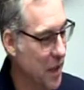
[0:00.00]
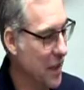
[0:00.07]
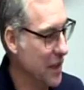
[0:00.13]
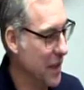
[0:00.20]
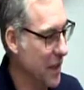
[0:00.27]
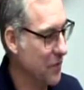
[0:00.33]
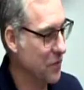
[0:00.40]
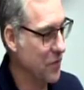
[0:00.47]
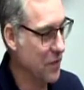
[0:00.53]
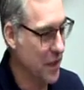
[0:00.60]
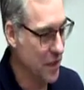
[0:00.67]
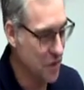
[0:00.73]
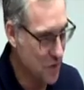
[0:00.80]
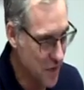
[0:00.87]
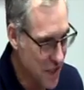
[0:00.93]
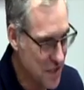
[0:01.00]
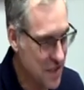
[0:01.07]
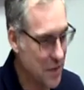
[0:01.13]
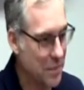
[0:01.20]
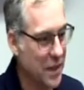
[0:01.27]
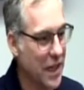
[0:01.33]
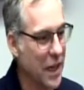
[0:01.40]
mean. I've addressed
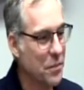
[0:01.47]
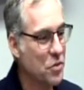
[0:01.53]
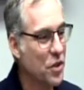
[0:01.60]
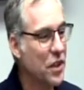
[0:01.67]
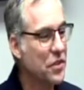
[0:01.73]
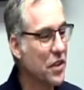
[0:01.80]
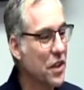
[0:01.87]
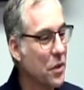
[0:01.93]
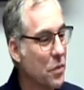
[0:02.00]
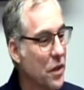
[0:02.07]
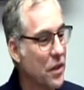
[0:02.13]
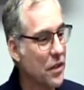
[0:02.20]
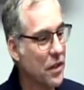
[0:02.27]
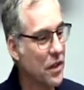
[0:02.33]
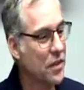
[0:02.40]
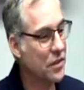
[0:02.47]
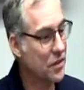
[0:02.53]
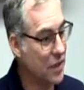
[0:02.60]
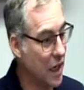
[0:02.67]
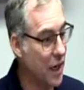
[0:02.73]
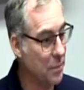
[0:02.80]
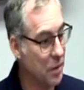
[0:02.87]
it, but now I'm addressing it with this
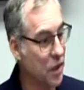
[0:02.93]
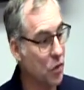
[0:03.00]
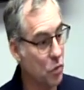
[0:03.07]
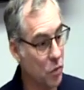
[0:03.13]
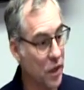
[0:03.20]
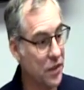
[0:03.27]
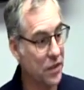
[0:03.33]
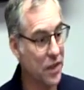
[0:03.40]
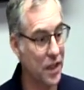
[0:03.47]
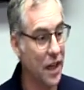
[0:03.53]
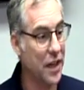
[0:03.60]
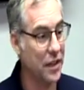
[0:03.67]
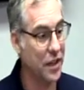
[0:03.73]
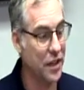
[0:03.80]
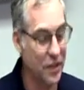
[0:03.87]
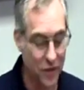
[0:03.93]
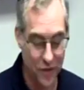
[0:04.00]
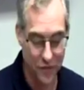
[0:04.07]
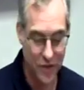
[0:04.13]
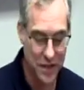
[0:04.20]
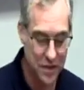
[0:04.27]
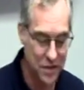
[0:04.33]
topic with the idea of the
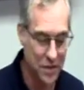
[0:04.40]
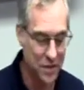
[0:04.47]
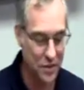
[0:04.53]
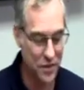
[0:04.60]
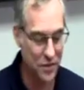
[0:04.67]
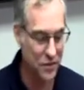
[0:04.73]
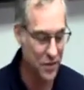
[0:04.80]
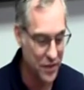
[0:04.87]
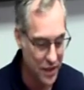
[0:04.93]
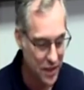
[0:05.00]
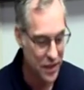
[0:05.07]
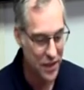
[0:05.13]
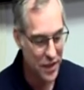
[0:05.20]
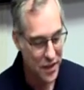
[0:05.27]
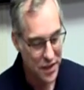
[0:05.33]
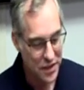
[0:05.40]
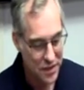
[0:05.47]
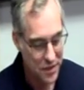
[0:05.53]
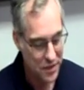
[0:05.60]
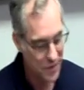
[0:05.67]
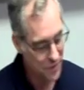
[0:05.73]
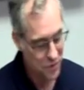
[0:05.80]
Feast of,
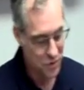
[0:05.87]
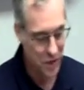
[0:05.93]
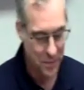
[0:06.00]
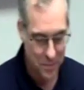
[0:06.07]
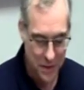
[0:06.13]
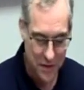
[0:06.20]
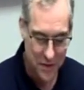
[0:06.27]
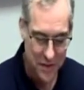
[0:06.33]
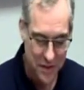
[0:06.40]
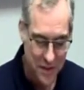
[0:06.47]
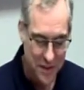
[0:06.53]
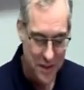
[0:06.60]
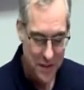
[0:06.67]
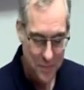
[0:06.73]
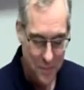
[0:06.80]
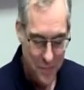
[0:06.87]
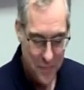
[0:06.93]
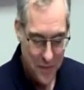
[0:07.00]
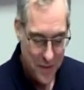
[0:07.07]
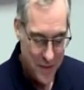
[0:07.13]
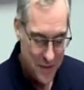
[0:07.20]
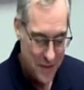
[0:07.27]
of Trumpets.
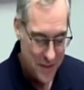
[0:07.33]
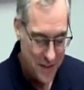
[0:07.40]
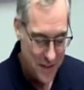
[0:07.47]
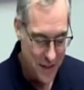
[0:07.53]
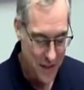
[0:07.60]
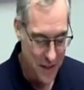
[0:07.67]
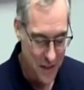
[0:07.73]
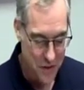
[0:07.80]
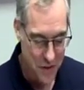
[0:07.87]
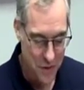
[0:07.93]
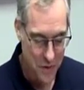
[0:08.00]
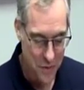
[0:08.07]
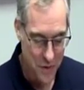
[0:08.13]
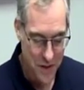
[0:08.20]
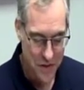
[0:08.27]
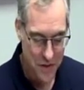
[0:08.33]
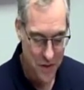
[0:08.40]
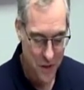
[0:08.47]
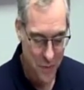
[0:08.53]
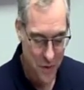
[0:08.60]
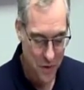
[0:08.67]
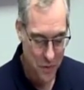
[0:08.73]
And as usual, I
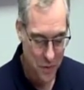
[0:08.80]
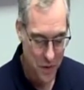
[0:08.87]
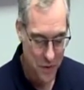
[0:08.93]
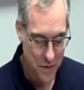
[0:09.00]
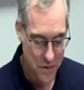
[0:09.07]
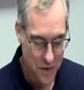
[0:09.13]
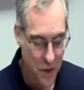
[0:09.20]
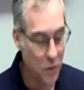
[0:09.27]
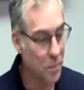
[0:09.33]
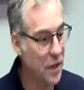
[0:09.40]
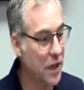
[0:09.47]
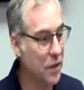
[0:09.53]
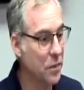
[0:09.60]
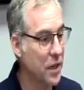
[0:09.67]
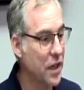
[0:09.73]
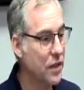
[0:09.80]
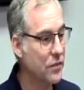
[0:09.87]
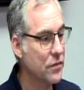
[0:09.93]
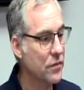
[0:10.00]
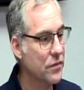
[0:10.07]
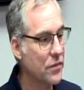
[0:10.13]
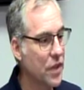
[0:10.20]
start with quotes. Oh, by the
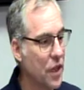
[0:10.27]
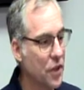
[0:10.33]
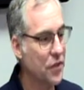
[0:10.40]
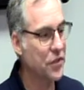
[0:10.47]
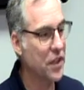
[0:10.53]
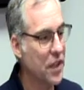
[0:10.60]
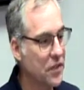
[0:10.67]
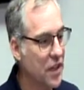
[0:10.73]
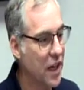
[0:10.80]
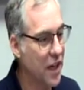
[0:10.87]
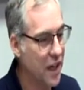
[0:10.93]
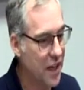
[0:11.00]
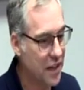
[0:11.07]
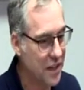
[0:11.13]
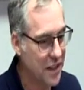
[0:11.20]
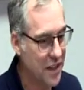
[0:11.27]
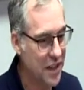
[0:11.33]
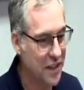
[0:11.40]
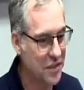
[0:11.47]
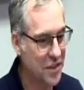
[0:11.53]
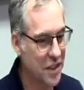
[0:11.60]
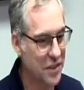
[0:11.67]
way, Dell says hi.
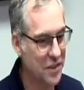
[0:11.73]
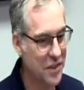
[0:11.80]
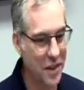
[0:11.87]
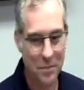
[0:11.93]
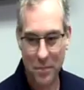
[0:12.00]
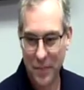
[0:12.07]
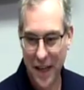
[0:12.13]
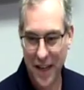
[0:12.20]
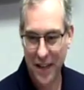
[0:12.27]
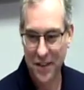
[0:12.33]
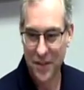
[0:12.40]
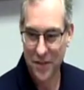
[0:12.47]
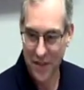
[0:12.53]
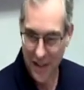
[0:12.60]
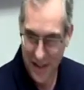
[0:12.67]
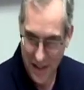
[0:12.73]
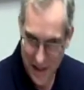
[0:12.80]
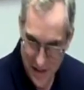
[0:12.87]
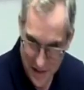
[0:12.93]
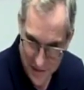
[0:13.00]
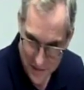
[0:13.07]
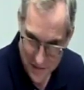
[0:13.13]
He sent something back to say
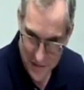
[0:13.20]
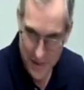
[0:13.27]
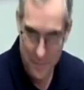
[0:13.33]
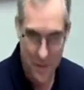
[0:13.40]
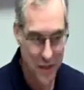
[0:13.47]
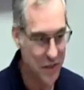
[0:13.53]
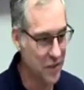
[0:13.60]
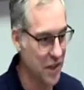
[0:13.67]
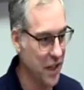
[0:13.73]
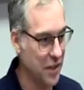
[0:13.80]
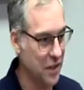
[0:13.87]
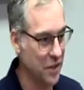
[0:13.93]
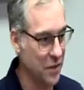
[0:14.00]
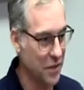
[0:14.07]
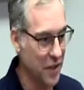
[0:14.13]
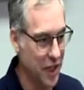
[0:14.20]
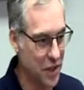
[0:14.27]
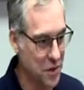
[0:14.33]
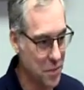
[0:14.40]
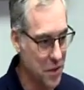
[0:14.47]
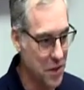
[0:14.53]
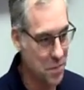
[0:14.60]
hi. I meant to say it during
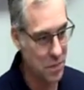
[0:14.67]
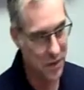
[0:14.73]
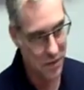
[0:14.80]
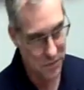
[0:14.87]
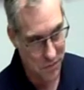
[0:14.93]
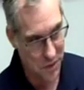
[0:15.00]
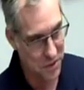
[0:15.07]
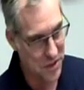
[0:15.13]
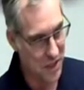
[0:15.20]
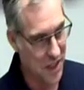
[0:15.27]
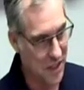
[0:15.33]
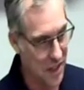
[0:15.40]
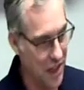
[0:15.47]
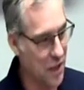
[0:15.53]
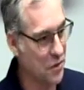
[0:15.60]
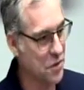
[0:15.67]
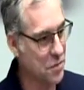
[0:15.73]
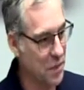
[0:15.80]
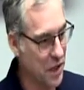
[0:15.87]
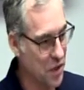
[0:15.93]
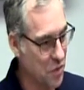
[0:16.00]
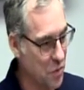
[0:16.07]
announcements, but we'll say it now. Just
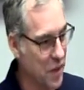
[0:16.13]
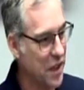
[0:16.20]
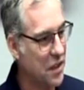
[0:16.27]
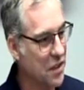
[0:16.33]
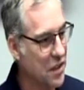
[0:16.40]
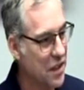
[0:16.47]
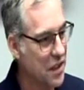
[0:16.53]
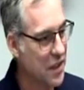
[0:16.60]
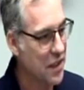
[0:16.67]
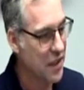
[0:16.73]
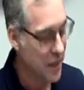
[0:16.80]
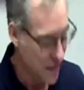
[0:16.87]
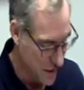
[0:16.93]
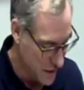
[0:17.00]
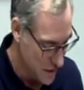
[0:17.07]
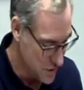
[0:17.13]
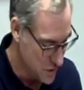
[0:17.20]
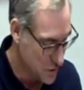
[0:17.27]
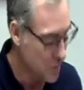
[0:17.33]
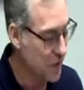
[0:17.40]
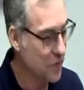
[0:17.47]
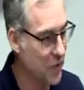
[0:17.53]
make it quick. And he's
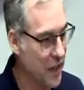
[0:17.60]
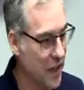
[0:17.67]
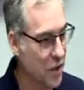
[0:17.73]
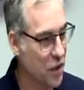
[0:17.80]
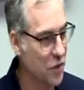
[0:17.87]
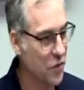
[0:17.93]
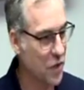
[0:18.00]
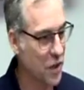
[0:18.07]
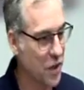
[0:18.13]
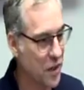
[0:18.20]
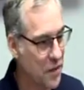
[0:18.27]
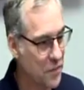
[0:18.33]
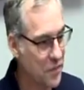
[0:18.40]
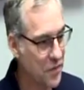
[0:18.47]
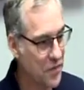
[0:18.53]
doing fine overall.